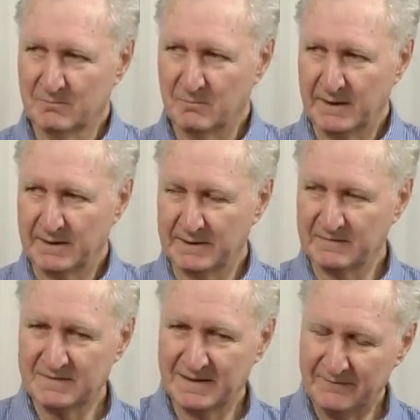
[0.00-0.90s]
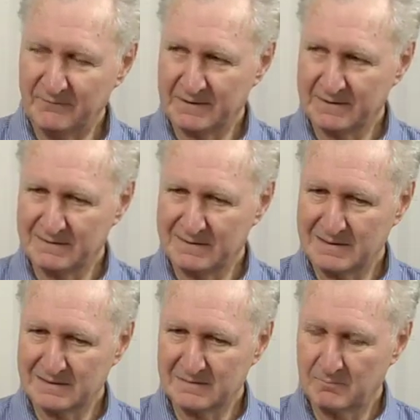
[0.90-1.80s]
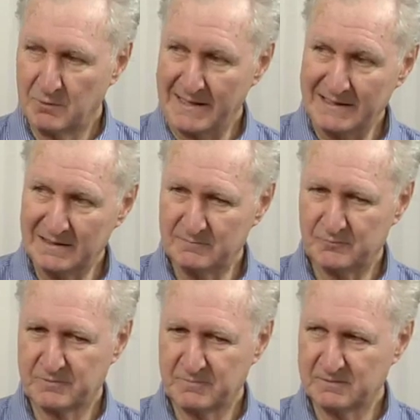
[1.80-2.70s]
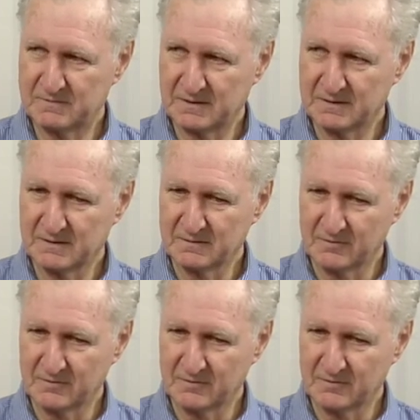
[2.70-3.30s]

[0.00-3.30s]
by a South African-linked platinum-promoting